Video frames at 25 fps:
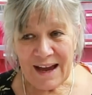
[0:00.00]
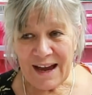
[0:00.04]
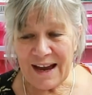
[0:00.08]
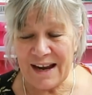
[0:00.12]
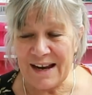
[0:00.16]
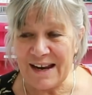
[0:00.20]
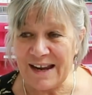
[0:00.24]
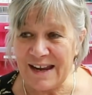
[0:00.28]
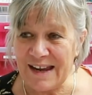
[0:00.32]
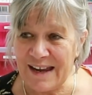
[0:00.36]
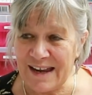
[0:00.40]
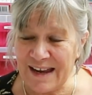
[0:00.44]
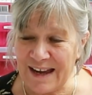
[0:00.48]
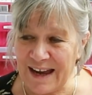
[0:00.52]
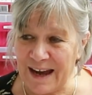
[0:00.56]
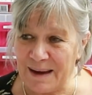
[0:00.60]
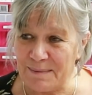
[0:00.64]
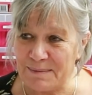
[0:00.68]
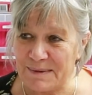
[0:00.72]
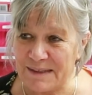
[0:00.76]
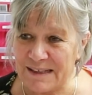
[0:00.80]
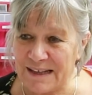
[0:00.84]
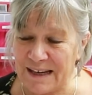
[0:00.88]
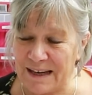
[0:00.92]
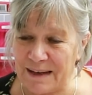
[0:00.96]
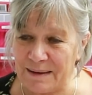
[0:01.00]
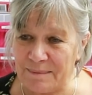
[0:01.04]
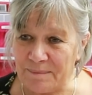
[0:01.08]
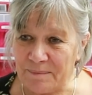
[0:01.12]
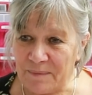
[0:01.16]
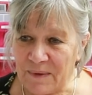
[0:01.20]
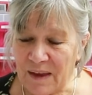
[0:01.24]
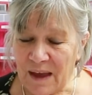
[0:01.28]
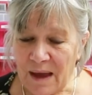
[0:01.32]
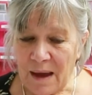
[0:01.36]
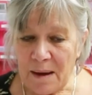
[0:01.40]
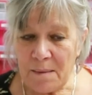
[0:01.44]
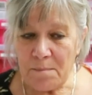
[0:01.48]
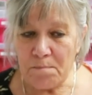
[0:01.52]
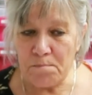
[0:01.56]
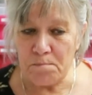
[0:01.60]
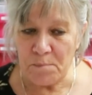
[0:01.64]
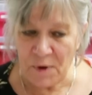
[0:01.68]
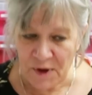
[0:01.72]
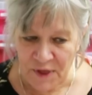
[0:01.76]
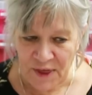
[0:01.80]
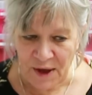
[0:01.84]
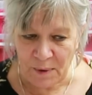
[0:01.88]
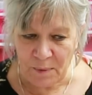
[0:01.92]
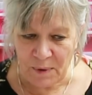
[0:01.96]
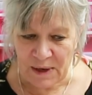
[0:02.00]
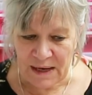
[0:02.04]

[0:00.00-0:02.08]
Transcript: And he kept saying, Mother,